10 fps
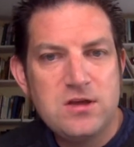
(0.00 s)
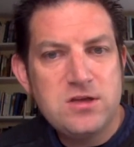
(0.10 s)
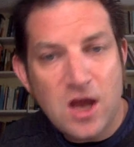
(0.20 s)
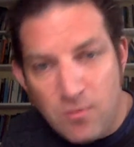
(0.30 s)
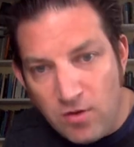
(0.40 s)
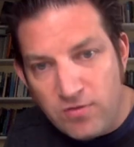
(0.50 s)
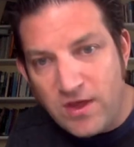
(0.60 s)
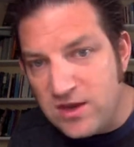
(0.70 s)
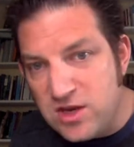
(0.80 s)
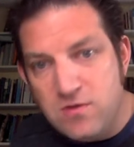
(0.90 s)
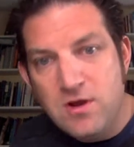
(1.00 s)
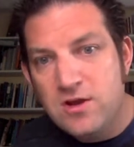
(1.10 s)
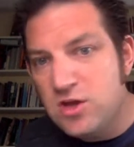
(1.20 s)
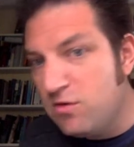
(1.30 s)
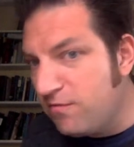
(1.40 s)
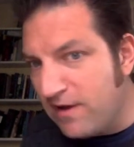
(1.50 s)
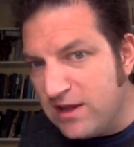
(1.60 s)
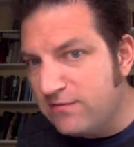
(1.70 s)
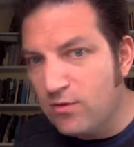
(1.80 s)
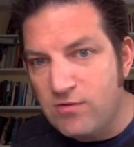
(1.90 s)
Come on then, you
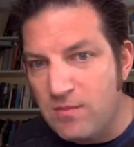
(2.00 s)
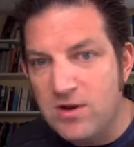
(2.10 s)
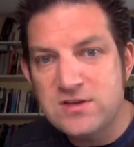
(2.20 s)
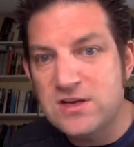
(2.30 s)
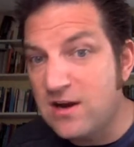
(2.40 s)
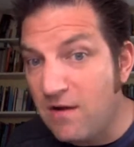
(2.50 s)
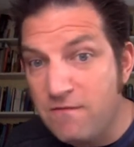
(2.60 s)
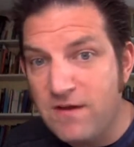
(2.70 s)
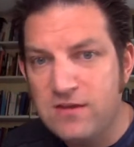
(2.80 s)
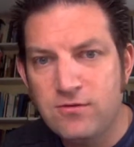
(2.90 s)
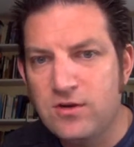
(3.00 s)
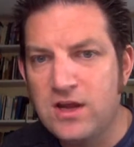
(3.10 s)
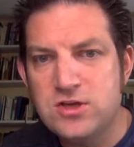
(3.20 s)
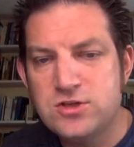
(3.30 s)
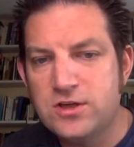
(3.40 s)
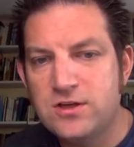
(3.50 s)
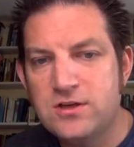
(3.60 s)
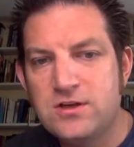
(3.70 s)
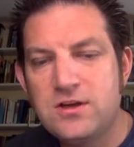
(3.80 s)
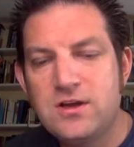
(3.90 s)
faithful remnant in an unfaithful nation.
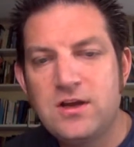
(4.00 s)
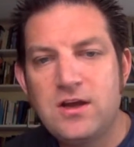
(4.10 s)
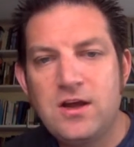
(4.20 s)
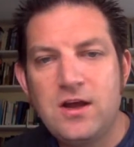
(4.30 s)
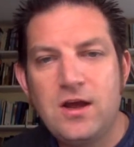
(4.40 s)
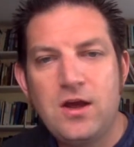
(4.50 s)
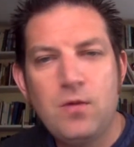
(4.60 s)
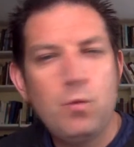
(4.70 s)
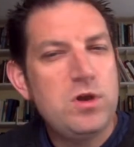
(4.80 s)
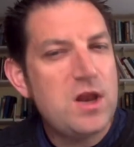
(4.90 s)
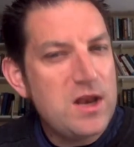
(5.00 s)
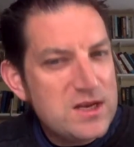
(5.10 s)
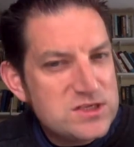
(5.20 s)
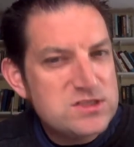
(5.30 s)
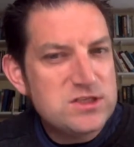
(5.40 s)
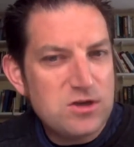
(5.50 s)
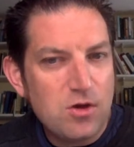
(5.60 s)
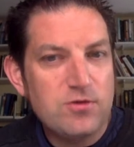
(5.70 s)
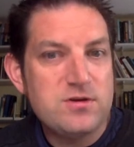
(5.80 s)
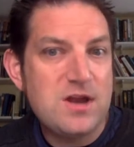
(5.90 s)
Will you listen to
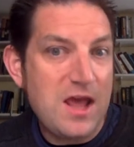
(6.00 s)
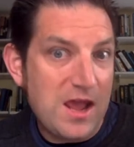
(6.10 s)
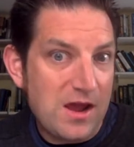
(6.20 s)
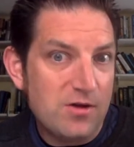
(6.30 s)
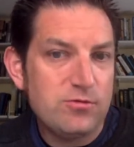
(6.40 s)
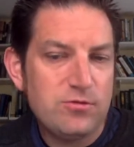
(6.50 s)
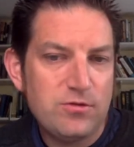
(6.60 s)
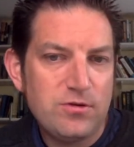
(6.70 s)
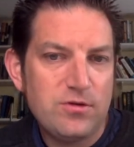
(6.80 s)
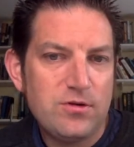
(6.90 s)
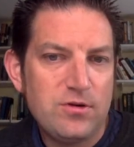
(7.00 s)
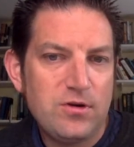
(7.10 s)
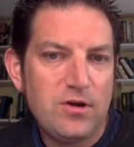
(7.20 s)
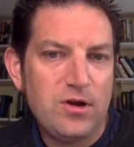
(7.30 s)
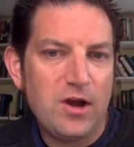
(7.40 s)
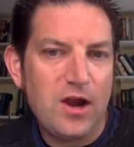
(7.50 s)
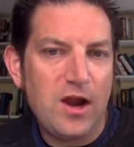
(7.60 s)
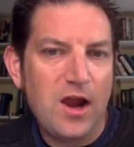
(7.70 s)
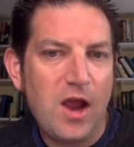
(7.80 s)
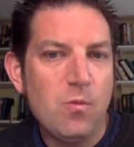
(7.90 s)
God now?
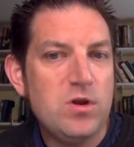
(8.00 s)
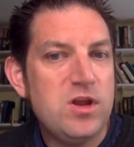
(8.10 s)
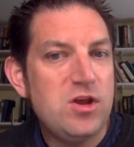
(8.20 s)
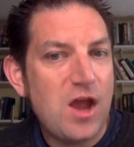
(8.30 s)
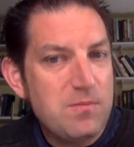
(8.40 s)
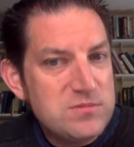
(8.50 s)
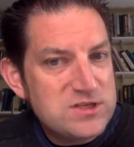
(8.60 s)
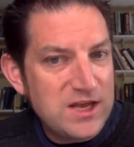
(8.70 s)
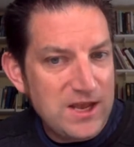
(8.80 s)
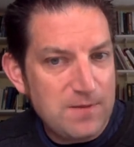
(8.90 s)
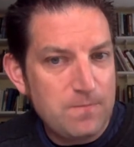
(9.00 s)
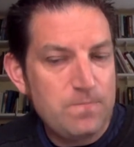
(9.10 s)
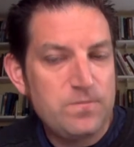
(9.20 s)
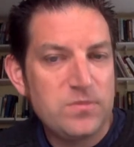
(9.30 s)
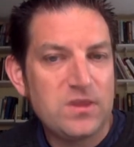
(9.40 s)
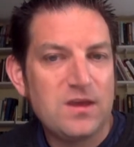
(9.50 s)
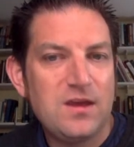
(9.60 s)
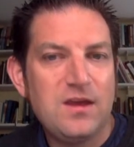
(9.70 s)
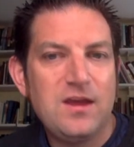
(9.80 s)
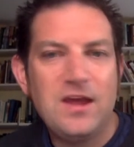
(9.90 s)
And will you come to him?
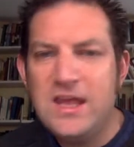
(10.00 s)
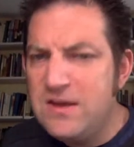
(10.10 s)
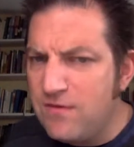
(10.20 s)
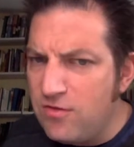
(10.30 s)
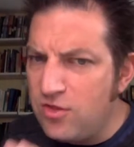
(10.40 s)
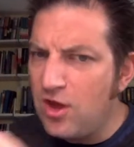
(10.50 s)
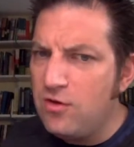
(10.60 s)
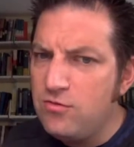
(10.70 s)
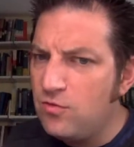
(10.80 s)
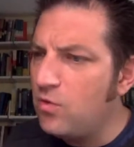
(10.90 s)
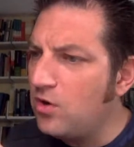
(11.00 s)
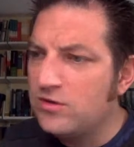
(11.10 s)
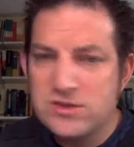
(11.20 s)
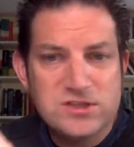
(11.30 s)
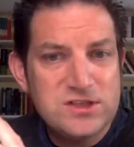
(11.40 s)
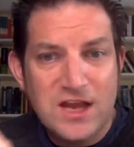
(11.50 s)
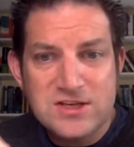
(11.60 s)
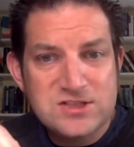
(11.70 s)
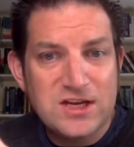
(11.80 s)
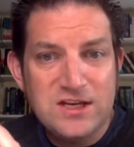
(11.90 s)
Even though the world doesn't yet
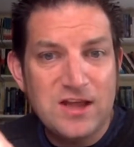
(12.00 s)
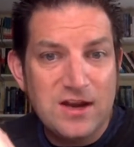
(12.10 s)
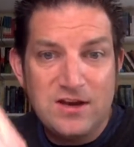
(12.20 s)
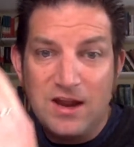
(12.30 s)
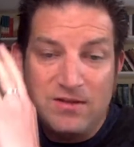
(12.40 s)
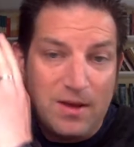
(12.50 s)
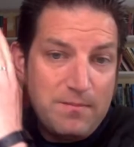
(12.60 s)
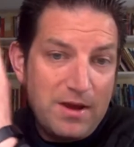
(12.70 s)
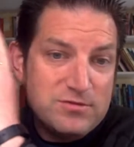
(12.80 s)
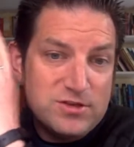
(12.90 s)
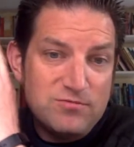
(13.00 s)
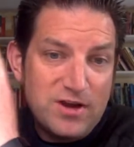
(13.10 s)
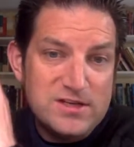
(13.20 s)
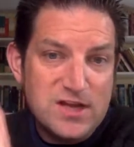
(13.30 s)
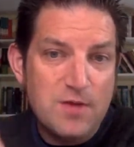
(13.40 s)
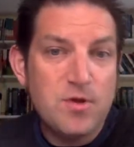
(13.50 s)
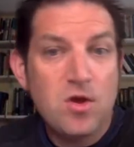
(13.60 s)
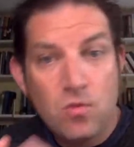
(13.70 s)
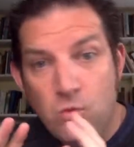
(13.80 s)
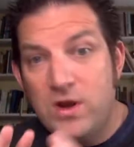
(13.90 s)
see that mountain raised up,
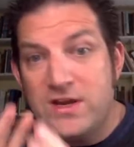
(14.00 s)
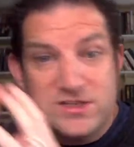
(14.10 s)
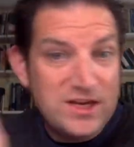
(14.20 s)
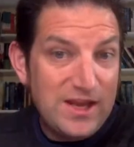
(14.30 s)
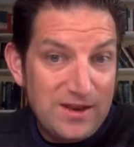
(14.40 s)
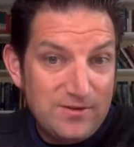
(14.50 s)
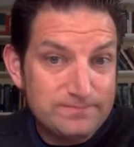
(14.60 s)
we see it